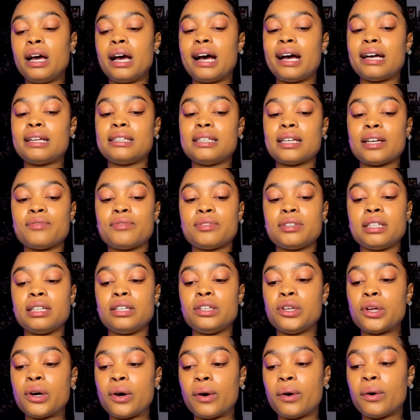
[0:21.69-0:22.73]
I definitely
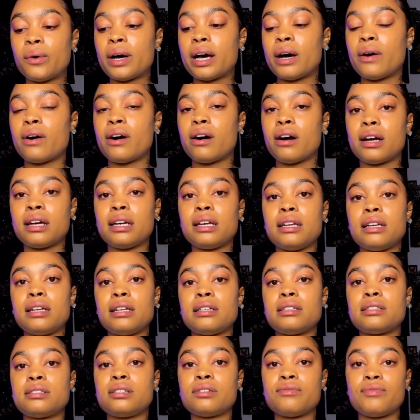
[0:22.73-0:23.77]
know how hard it
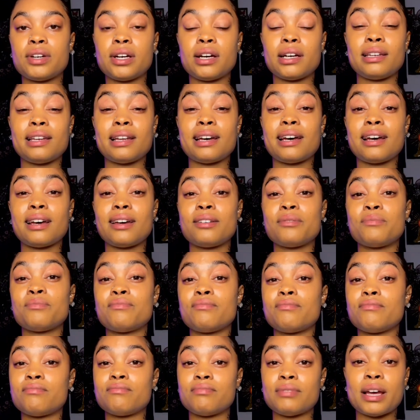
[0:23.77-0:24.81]
is to find
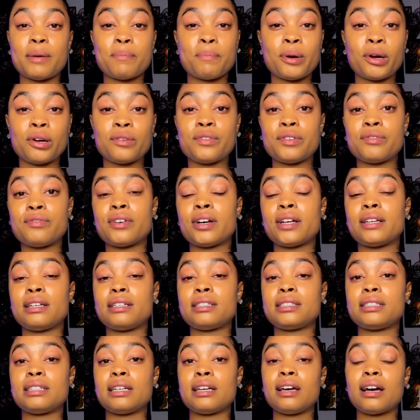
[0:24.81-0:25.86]
that perfect
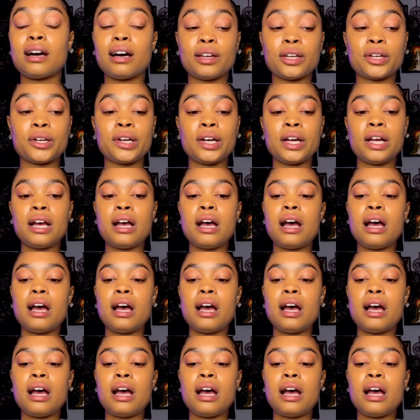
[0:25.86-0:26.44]
foundation color,